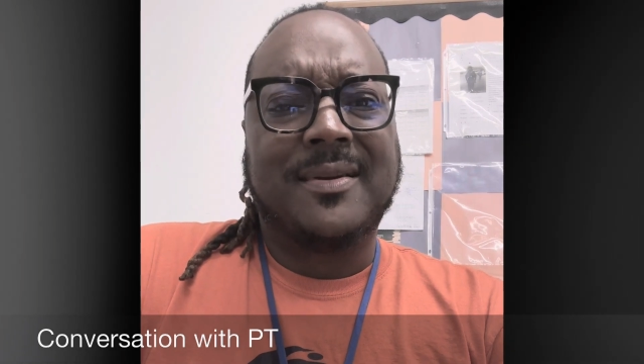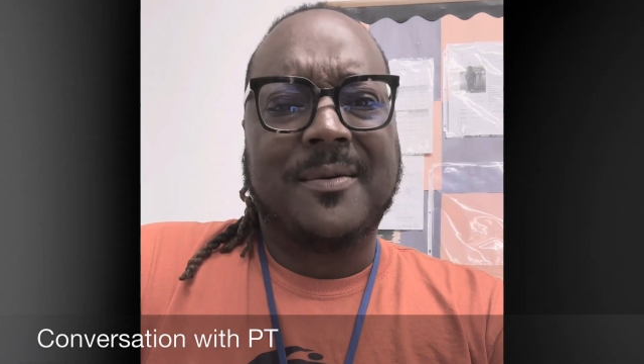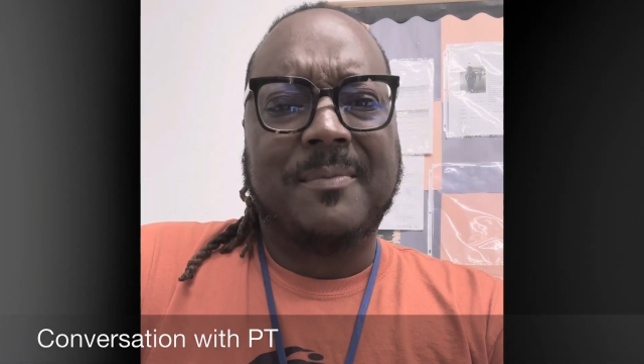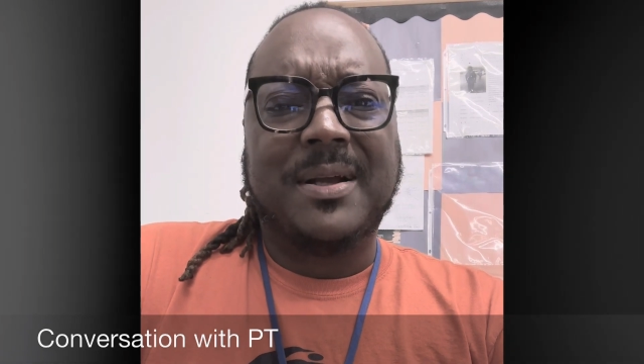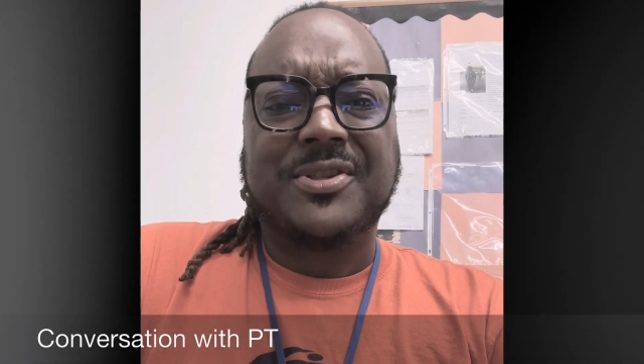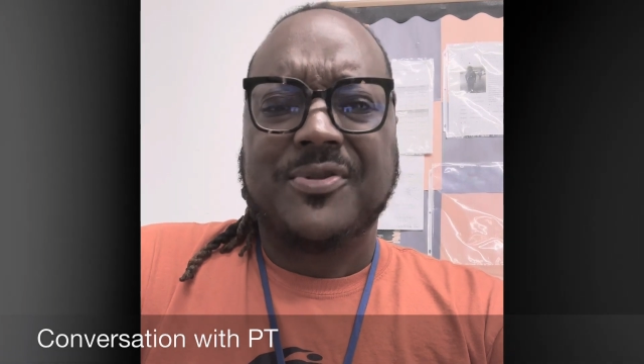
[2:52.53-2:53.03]

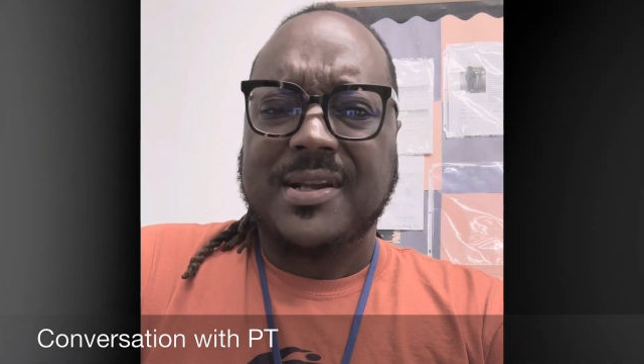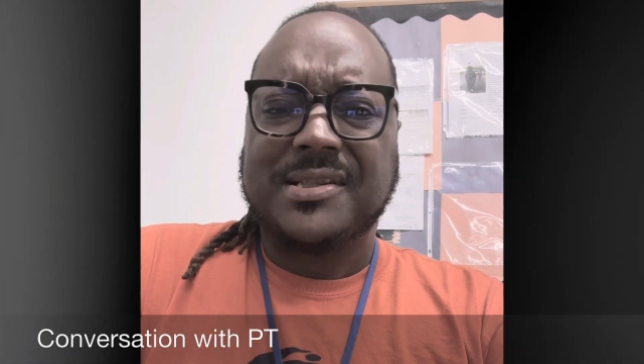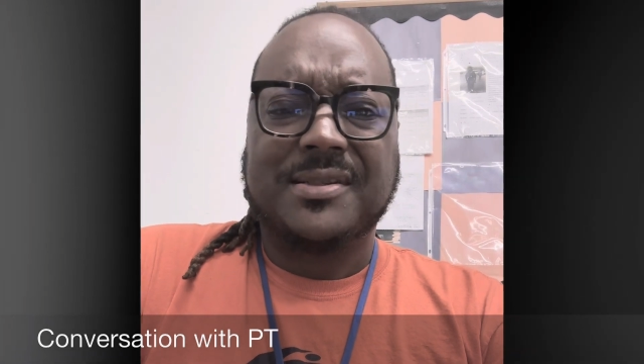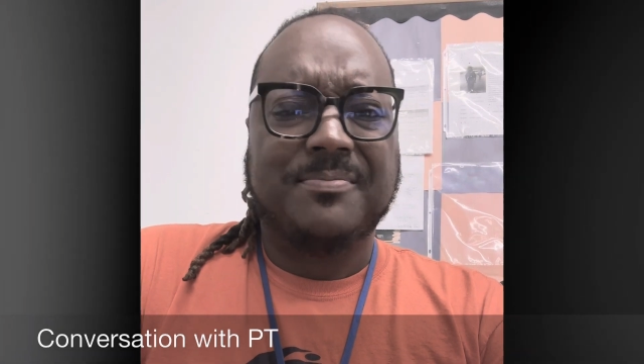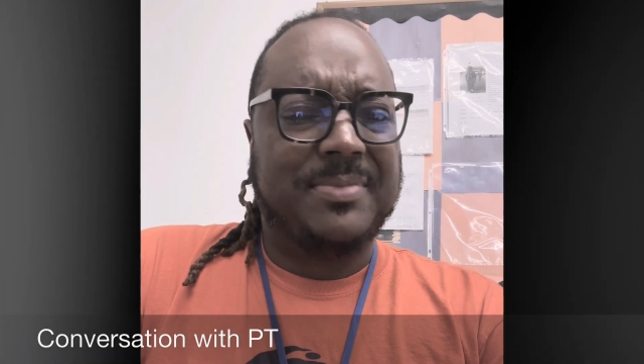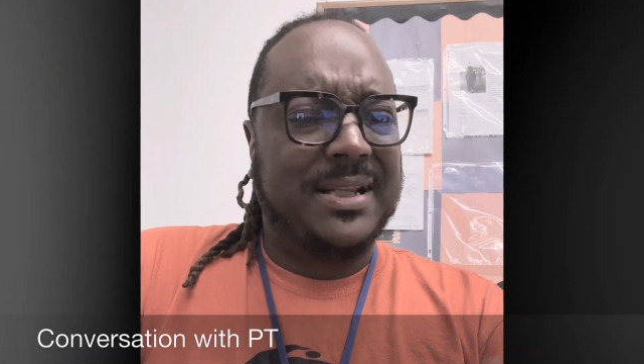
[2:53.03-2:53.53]
But
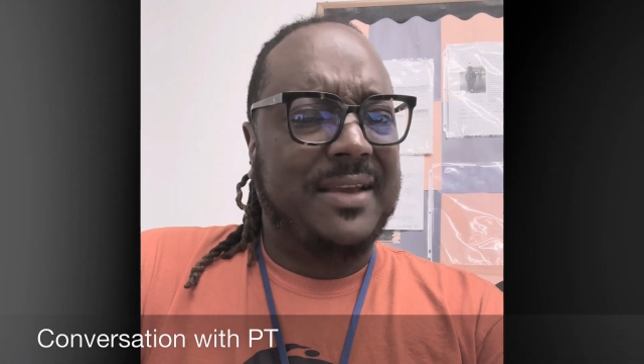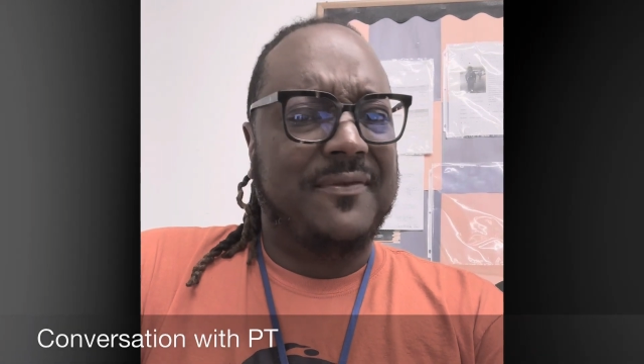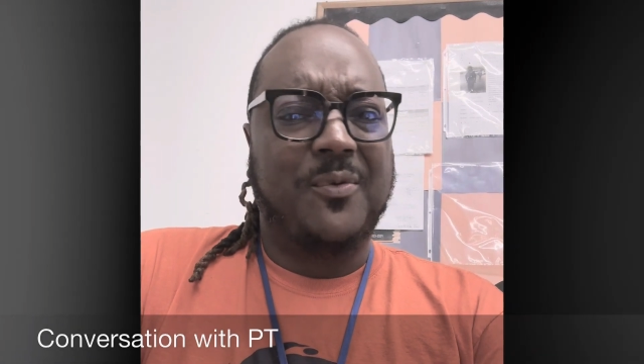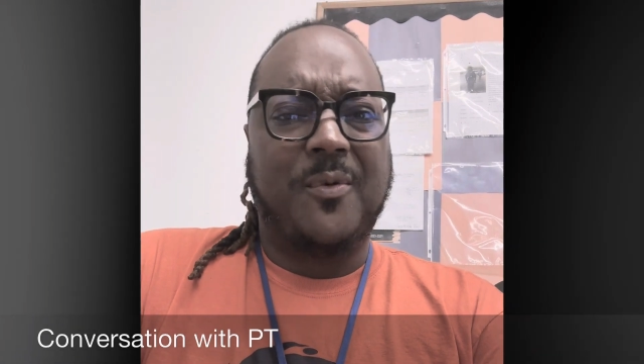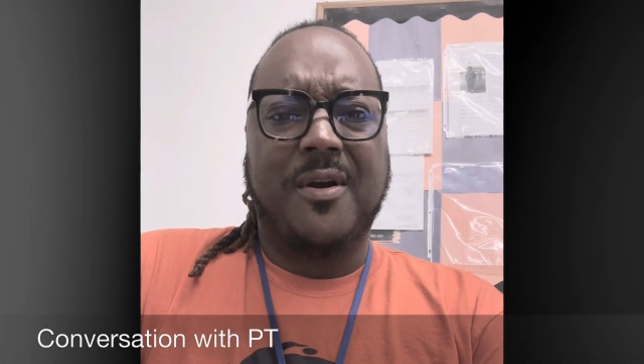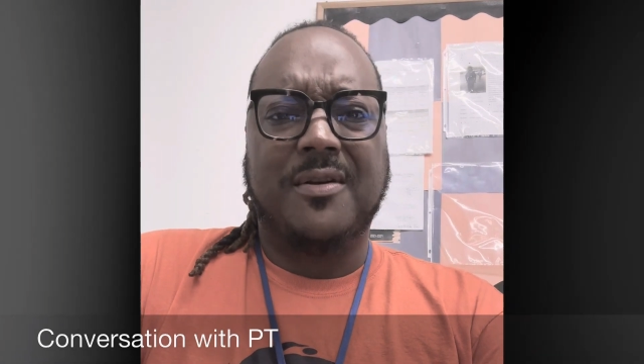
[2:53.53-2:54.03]
trust, believe the
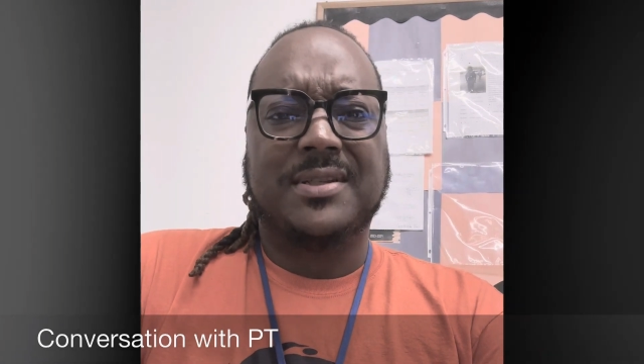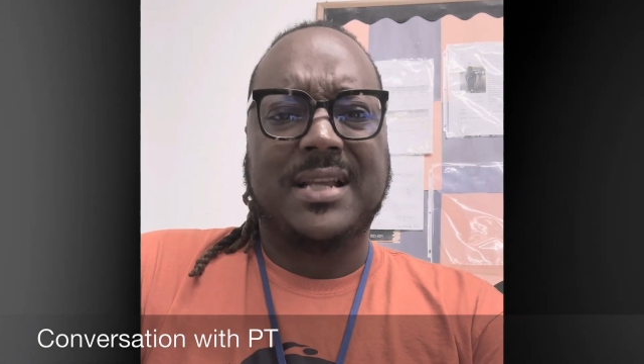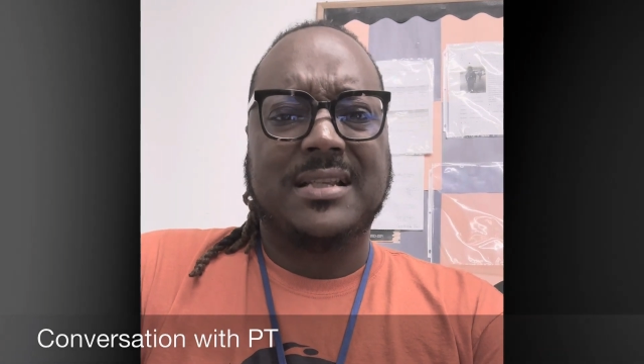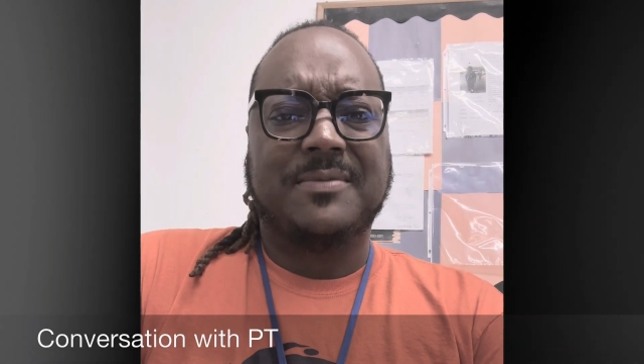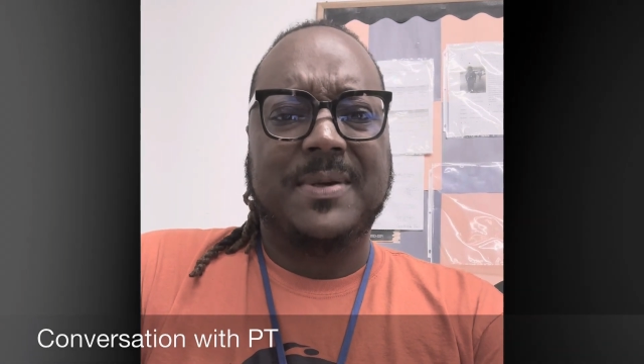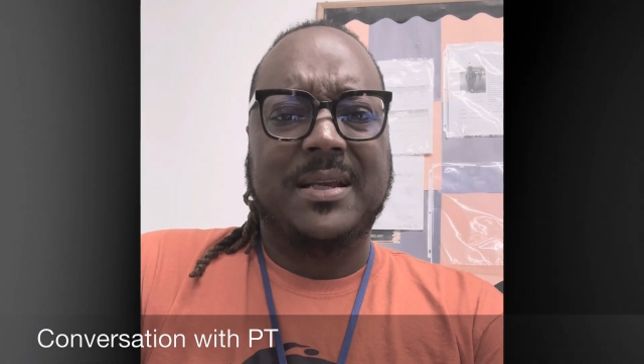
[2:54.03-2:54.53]
words
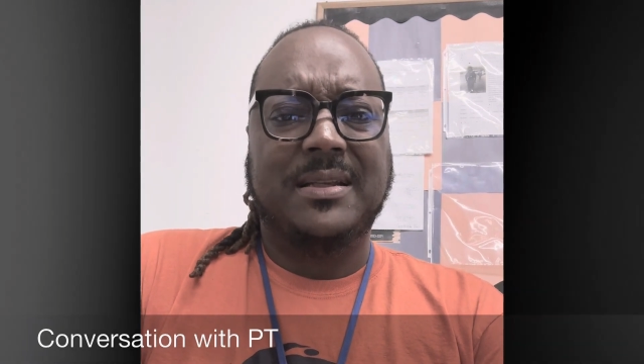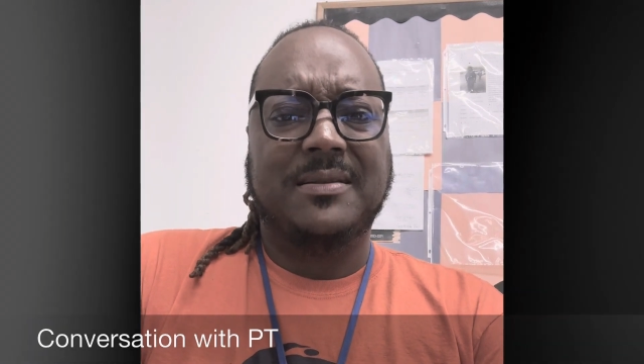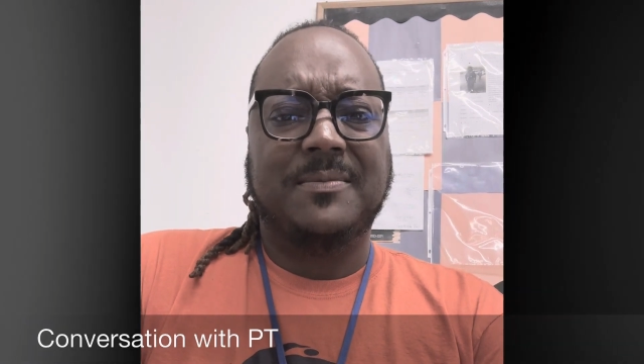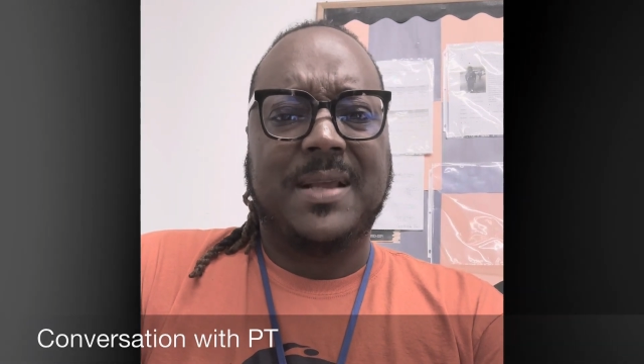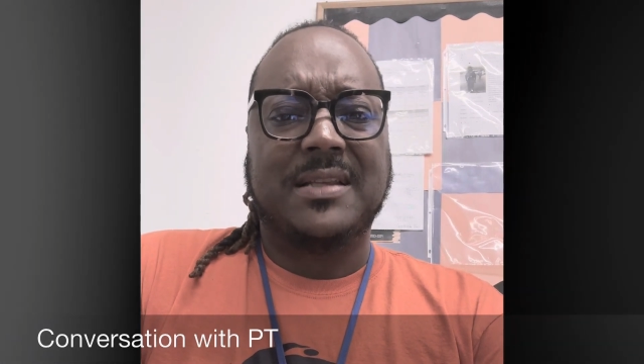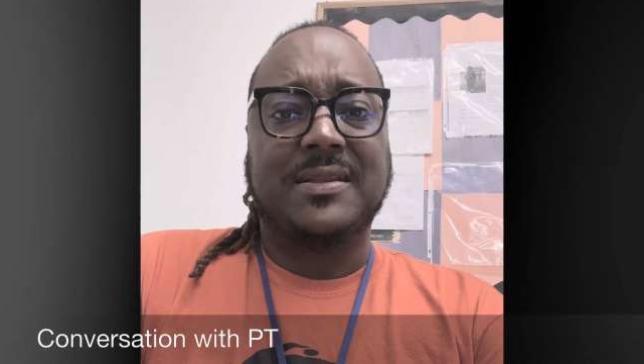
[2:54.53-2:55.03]

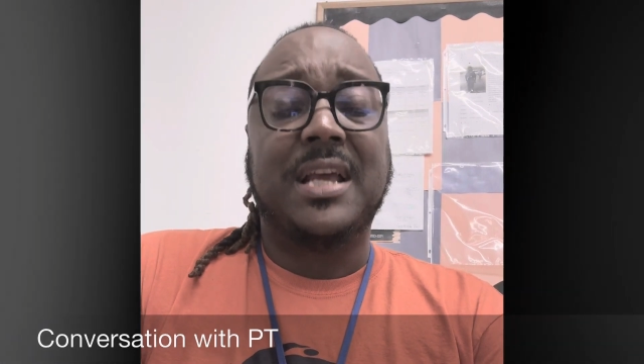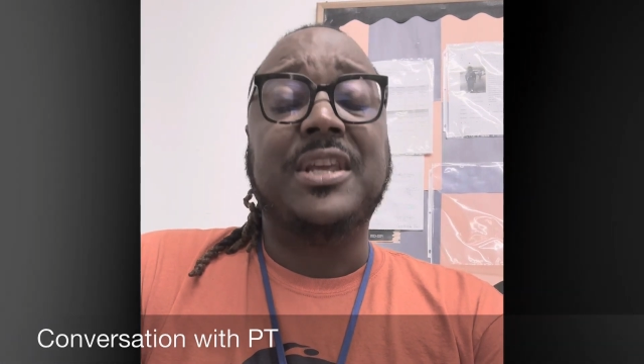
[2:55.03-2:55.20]
that